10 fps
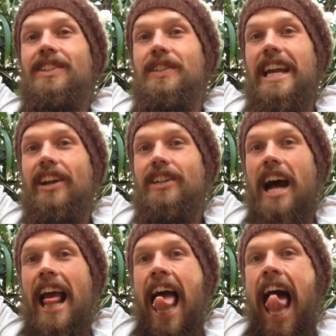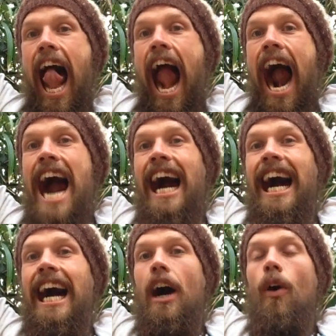So you take your tongue and
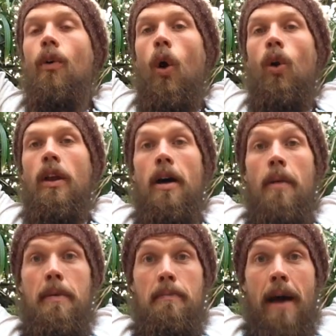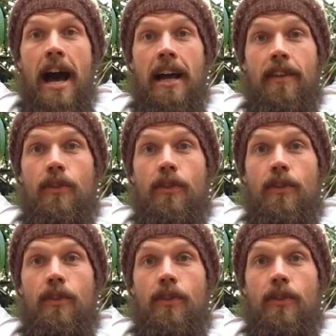roll it up and back.